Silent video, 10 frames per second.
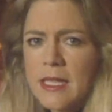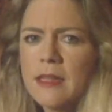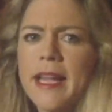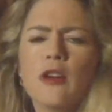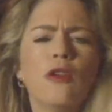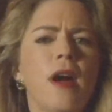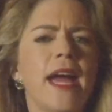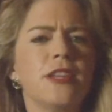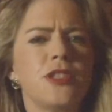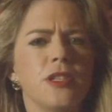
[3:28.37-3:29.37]
like
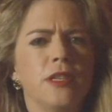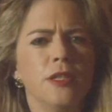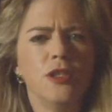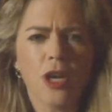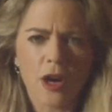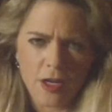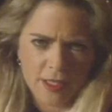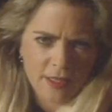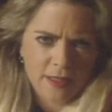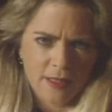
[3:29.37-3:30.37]
Crash, Dart,
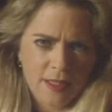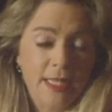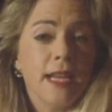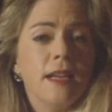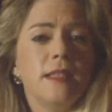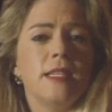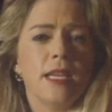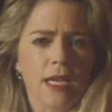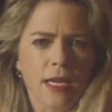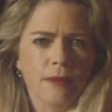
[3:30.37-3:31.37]

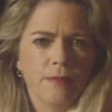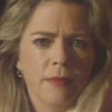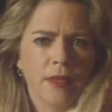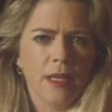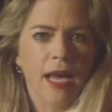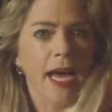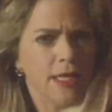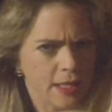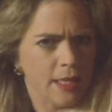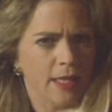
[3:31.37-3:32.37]
TNT, and
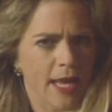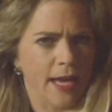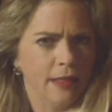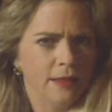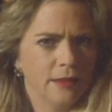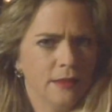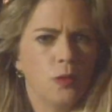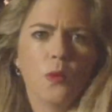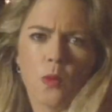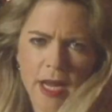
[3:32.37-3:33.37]
in Atlanta,
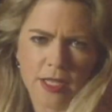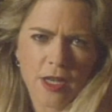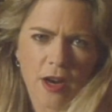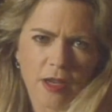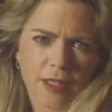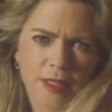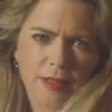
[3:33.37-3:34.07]
Red Dog.